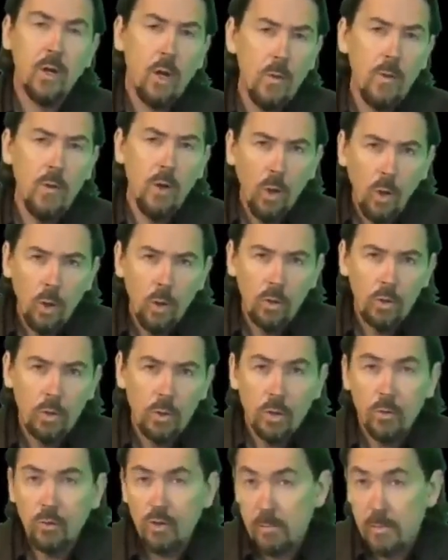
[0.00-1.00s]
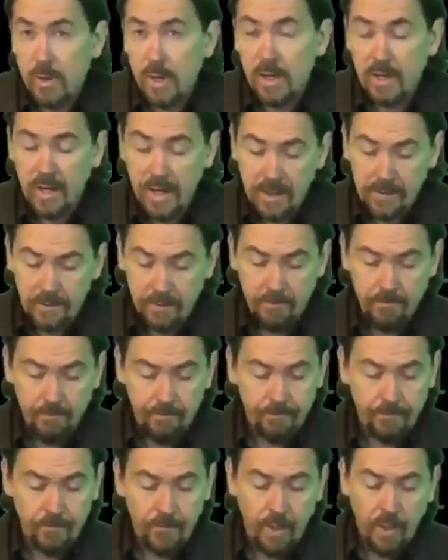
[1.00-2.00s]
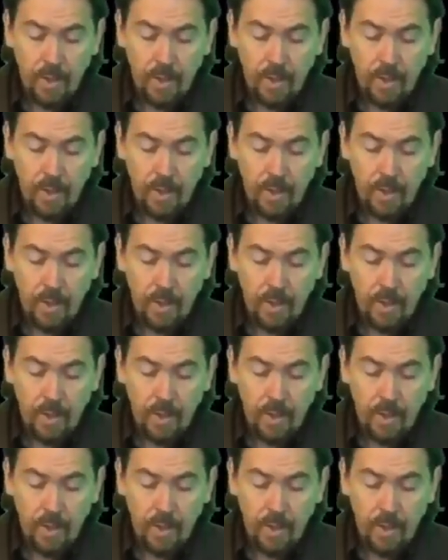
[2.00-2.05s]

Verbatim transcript: on the whole, remain hidden,